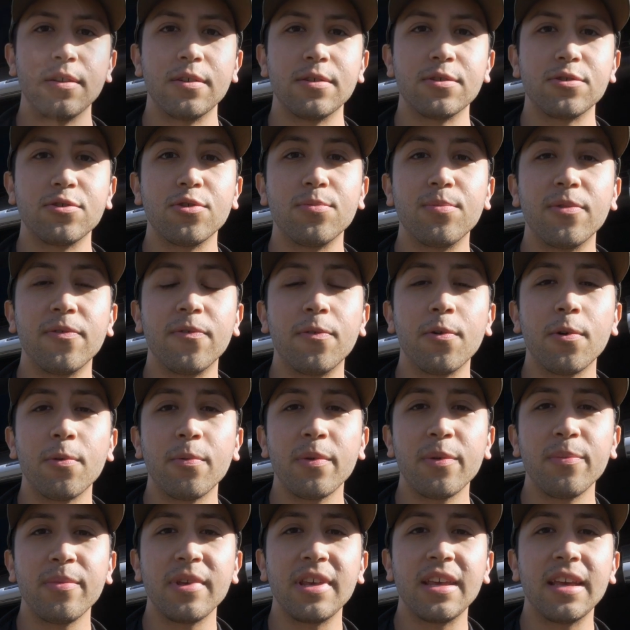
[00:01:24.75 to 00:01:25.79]
So before
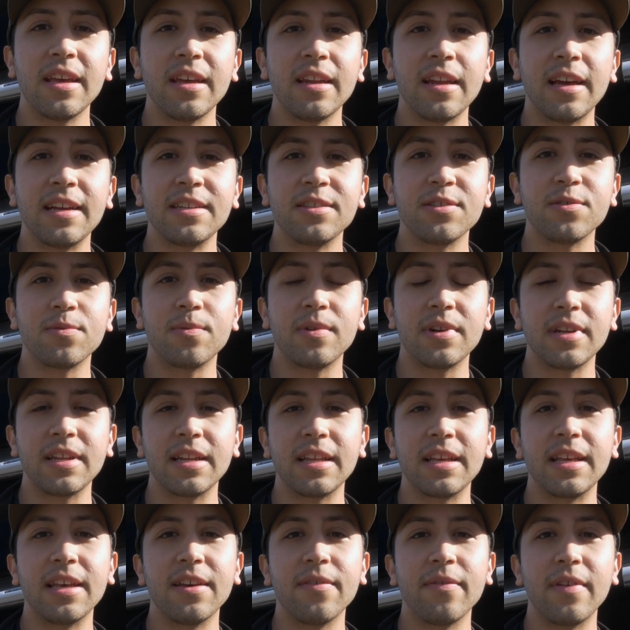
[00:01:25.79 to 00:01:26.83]
we begin, I just wanted
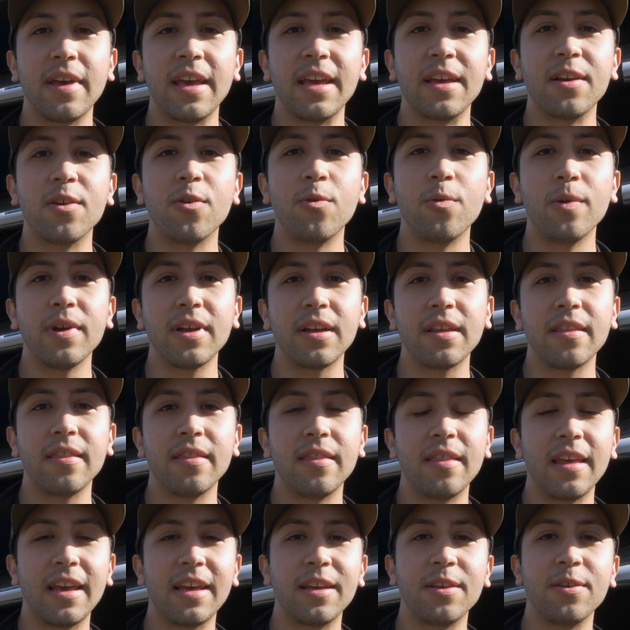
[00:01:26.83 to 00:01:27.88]
to give a quick
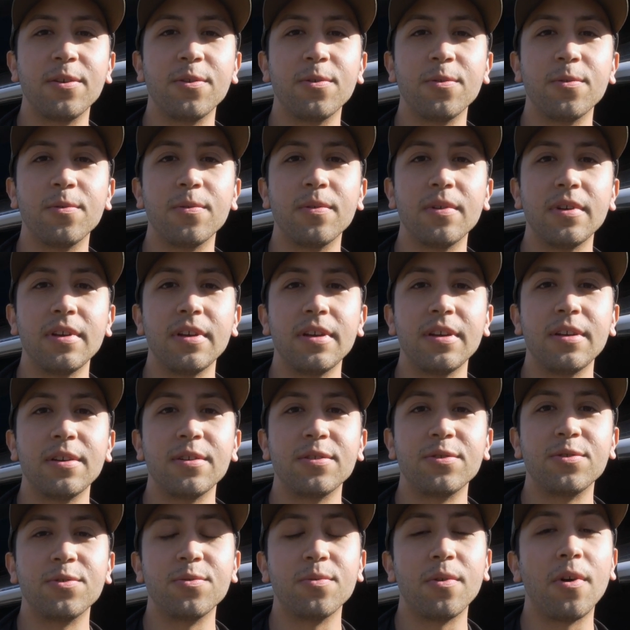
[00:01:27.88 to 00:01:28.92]
thank you
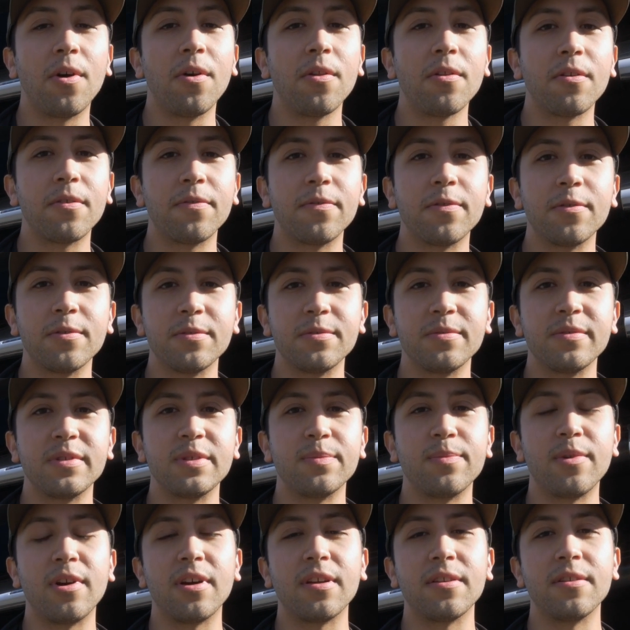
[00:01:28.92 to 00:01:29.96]
to all our first
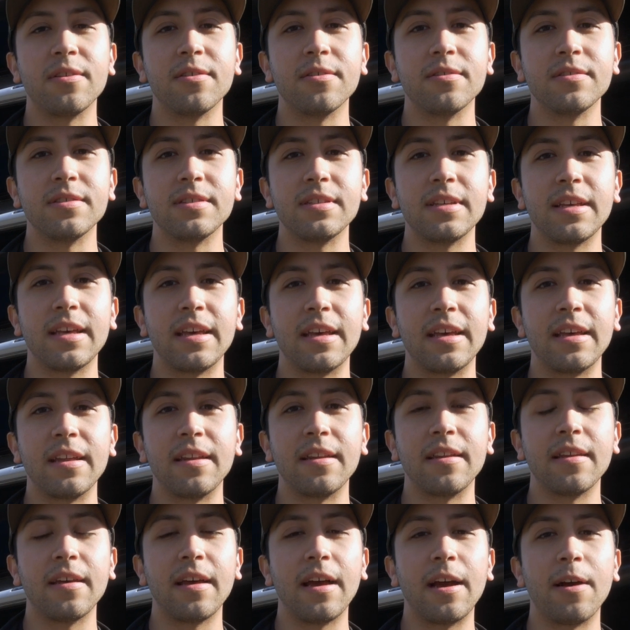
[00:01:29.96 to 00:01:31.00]
responders
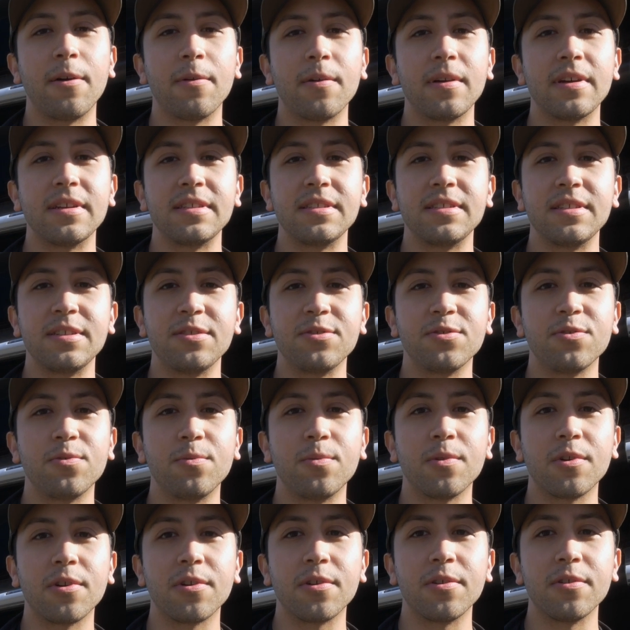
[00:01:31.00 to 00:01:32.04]
and our essential
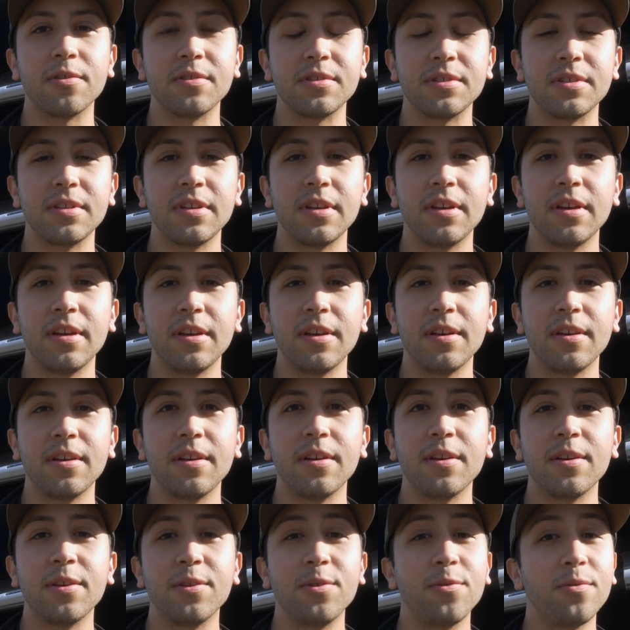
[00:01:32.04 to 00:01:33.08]
workers.
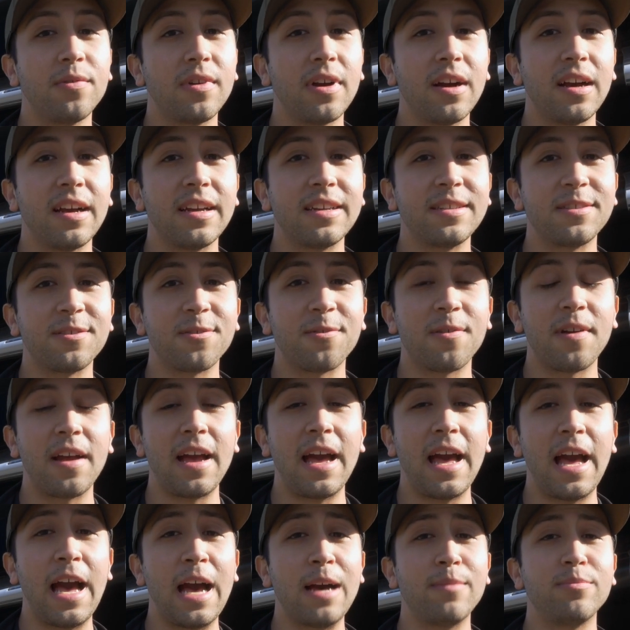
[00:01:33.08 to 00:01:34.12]
You guys are
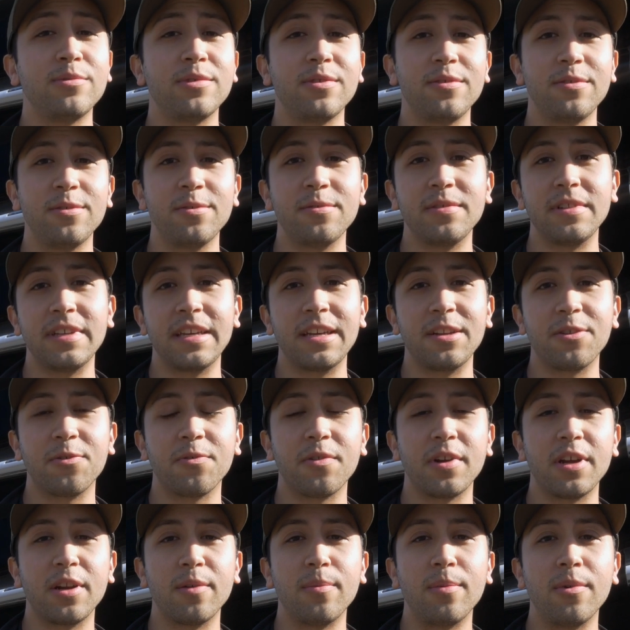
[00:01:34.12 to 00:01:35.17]
absolutely
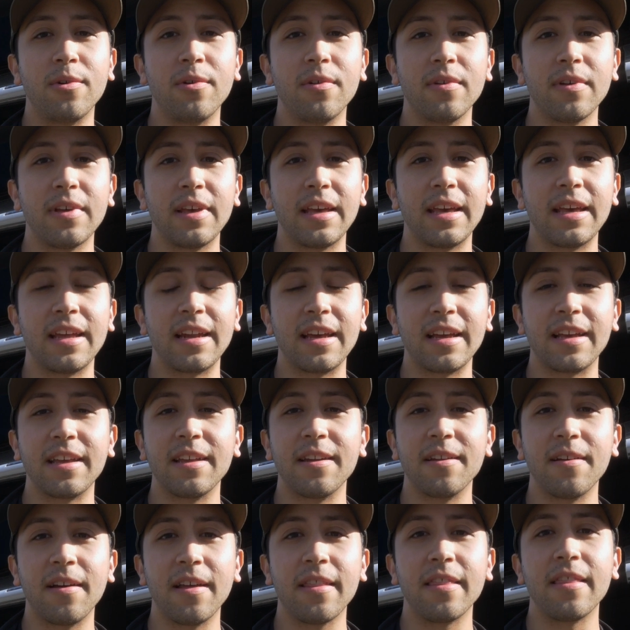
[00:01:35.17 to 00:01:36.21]
incredible, and I
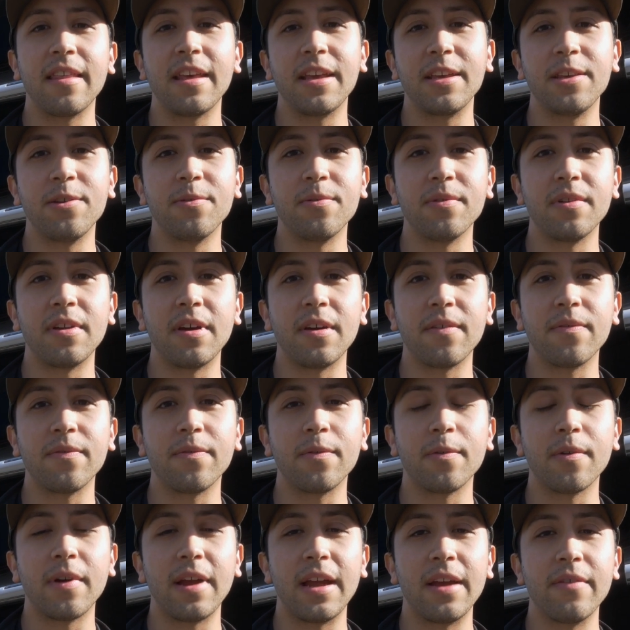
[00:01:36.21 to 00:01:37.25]
cannot thank you enough
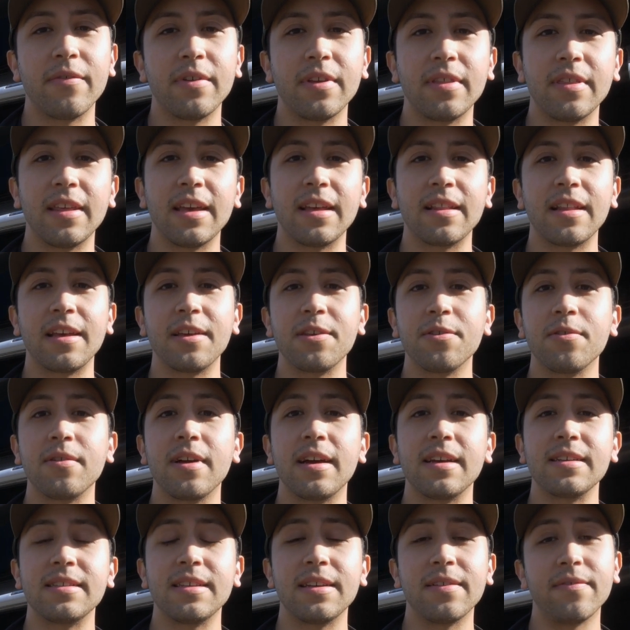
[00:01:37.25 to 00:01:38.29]
for everything that you
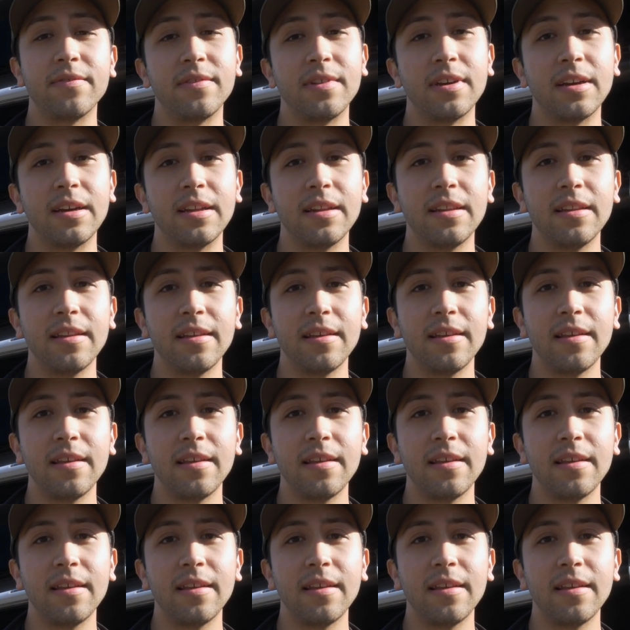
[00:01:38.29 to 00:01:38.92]
guys have done